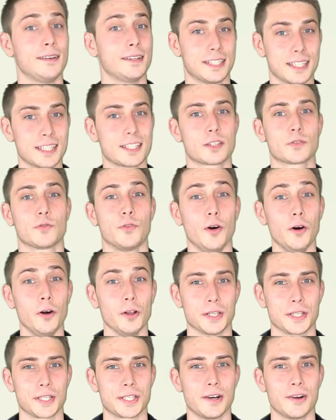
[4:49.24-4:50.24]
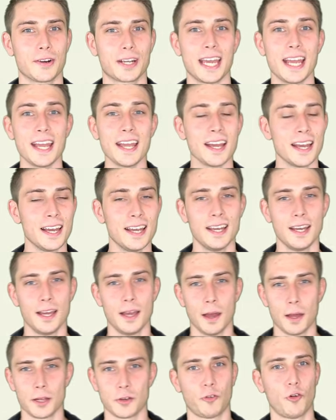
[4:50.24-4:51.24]
this is false, okay?
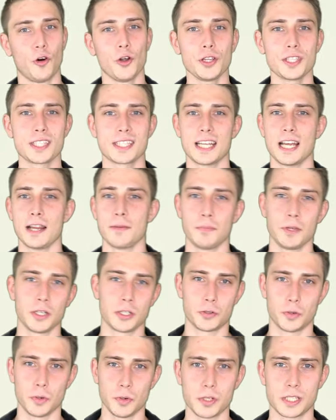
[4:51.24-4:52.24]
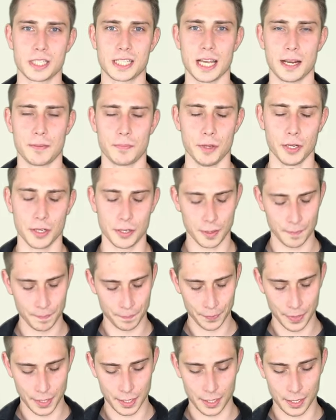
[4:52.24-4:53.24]
False statement, true statement.
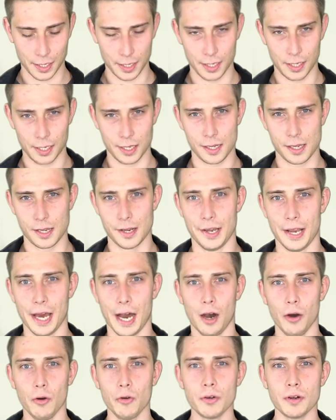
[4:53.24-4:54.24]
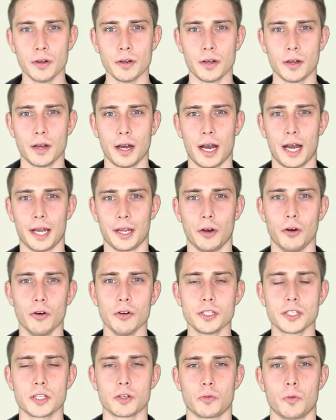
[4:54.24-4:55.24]
Now, I
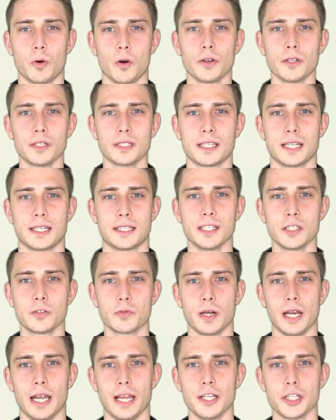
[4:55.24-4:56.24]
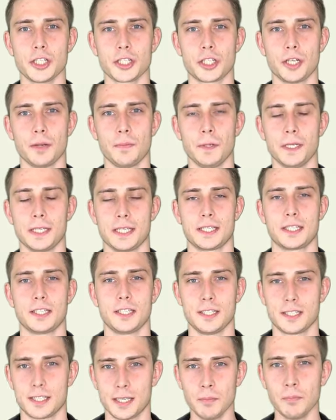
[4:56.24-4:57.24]
also want that this relationship is
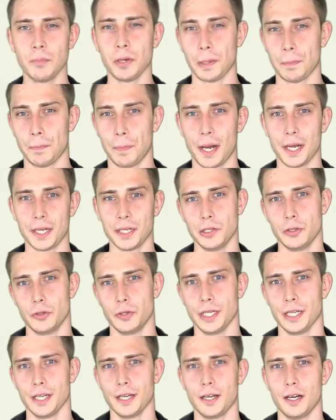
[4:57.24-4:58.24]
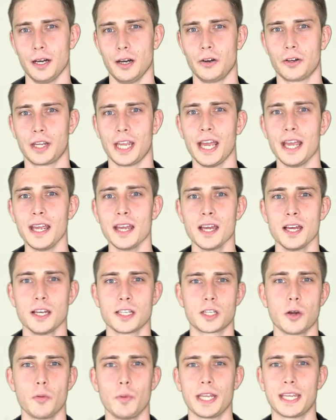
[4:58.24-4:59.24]
simply binary, okay?
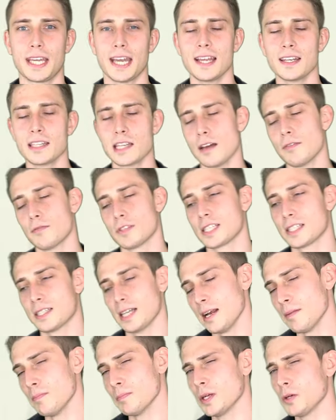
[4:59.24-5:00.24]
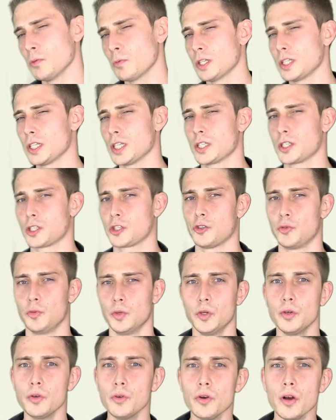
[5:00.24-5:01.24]
So we can't have a statement which is
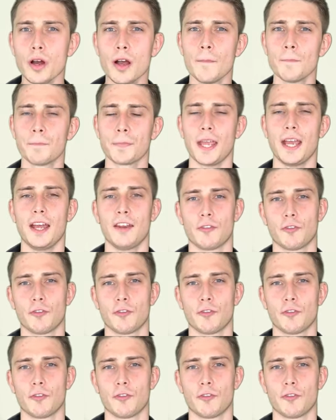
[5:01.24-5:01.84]
true and